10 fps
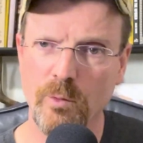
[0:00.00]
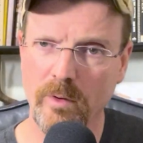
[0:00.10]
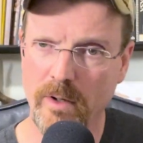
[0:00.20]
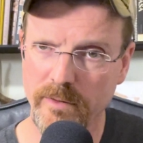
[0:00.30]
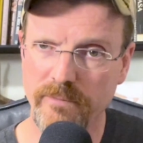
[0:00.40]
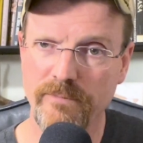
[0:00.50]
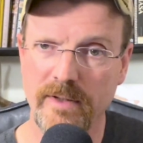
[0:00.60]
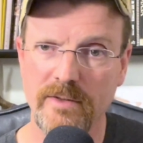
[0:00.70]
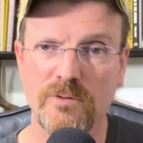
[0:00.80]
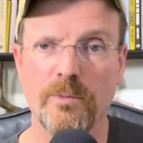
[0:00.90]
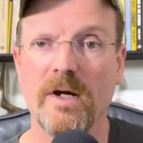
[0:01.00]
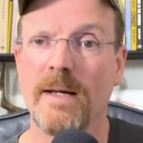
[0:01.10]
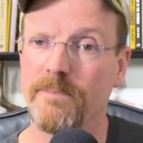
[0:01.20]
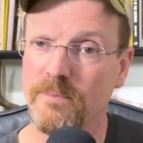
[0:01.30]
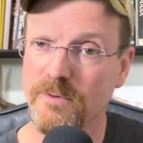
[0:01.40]
were on the fence,
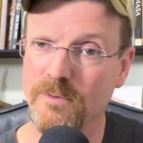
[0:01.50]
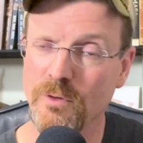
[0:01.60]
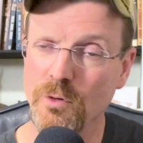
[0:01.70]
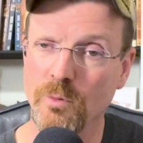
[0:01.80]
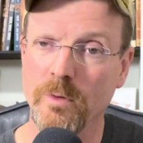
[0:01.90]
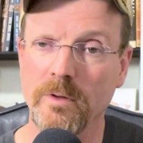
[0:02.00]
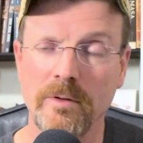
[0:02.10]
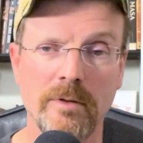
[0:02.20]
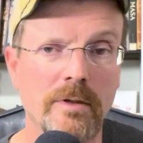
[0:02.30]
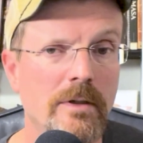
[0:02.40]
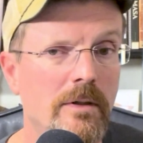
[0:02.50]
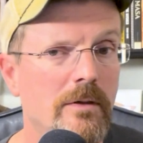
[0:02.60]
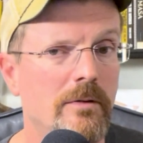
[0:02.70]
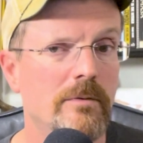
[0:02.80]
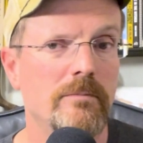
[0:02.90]
perhaps you were
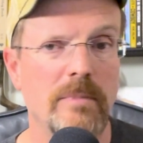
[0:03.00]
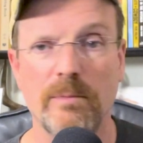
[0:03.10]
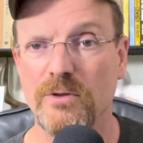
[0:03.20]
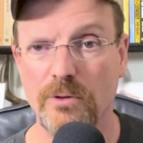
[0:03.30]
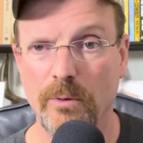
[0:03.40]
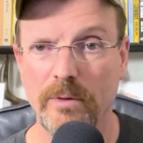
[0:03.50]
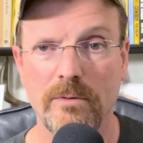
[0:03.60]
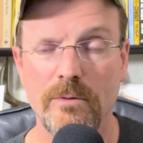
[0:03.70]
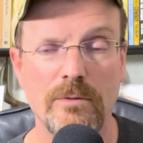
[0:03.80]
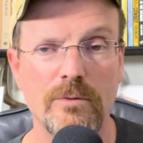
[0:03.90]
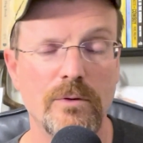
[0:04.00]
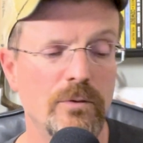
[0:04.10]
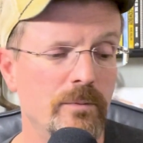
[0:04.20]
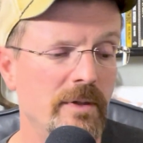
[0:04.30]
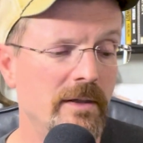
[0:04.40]
maybe scrolling through
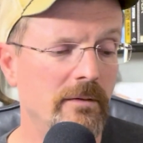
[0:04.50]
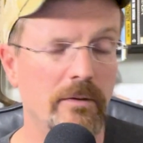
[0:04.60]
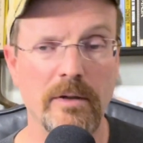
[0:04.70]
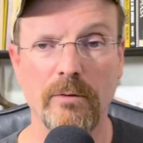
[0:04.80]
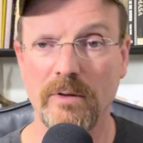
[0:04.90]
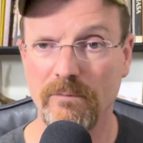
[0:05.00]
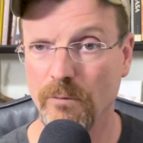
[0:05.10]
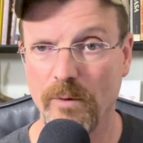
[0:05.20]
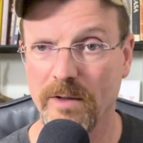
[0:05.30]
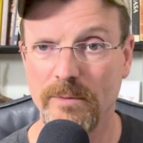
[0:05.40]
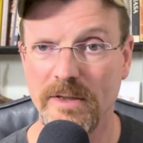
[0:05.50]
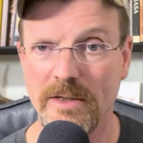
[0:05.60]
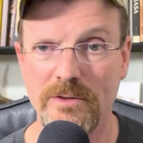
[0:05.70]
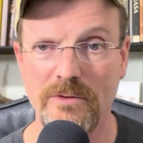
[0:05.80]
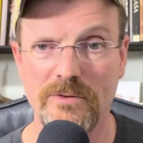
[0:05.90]
YouTube and looking for
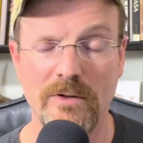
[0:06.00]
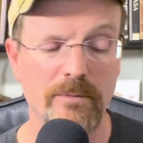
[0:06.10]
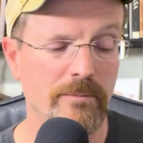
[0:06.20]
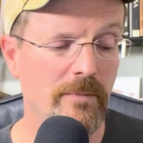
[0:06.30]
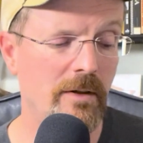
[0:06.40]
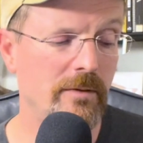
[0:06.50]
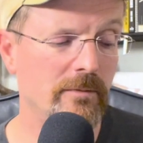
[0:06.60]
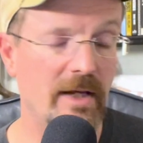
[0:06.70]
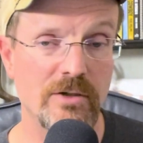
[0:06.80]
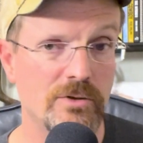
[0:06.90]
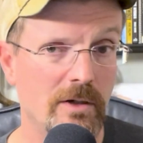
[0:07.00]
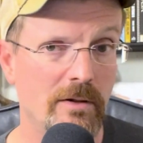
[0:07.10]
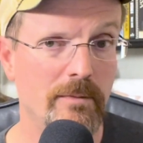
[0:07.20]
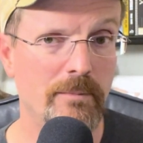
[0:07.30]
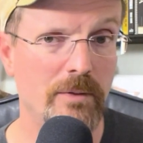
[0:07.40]
recommendations on Hank
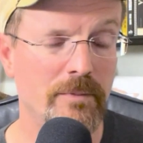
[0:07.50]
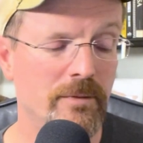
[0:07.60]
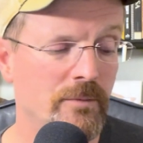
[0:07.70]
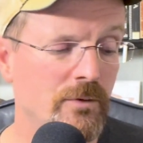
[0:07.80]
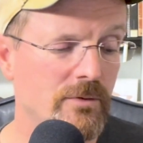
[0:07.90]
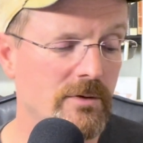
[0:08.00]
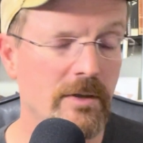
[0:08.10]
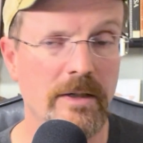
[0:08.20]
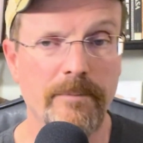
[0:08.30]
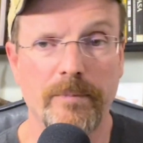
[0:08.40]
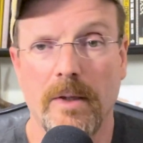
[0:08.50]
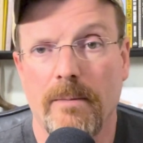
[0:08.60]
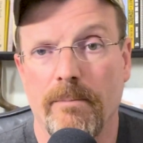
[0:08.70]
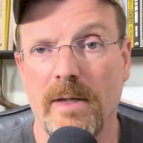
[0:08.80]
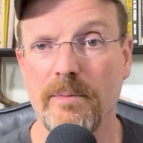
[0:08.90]
Shaw and Buck Moose.
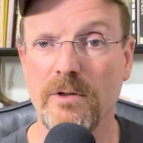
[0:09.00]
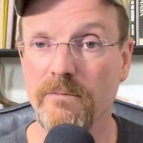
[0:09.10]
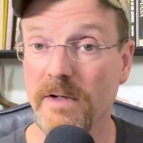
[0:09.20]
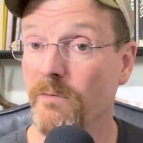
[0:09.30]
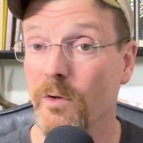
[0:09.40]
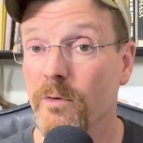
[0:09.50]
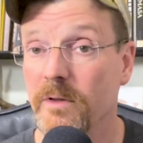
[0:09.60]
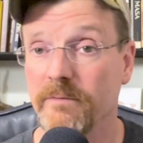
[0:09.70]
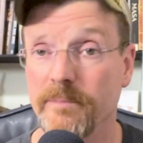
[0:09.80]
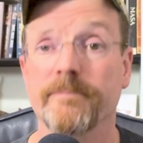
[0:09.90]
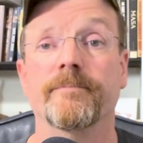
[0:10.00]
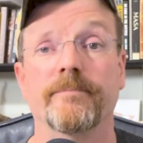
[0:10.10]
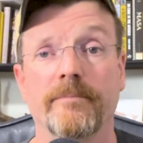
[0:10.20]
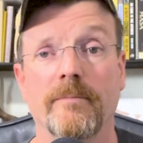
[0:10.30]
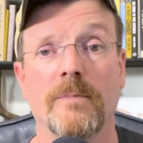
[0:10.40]
Maybe you've never heard of him.
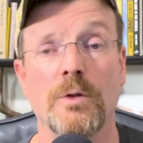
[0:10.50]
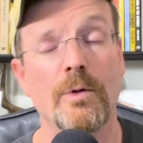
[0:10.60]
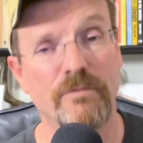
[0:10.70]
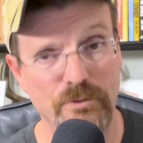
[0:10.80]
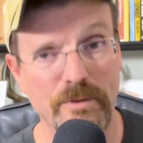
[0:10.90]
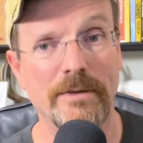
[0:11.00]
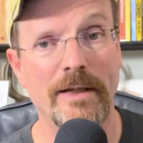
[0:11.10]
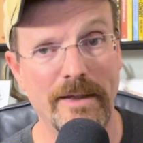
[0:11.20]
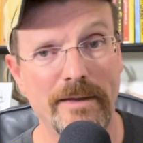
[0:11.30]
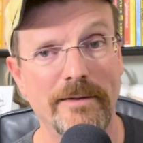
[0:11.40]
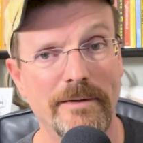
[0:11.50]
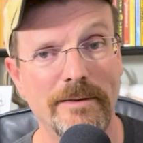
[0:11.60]
You have a treat ahead.